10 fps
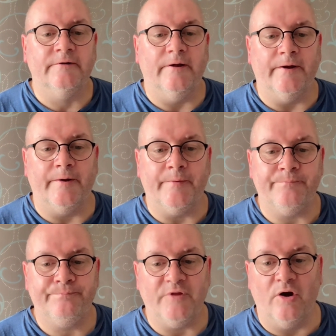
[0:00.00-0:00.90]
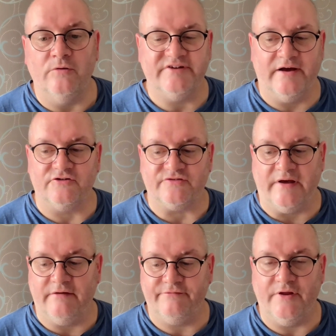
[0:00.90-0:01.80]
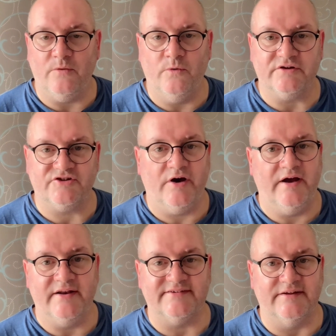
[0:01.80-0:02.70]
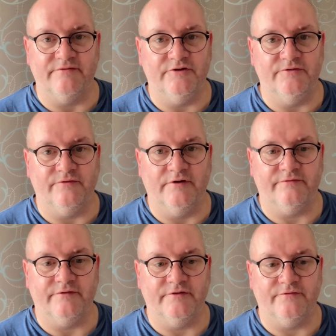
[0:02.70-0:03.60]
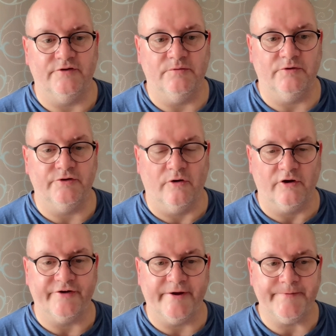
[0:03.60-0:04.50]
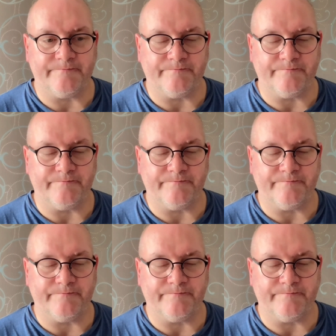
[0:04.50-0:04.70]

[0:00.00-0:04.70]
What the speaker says: the hotel staff, they work tirelessly for you on your holiday.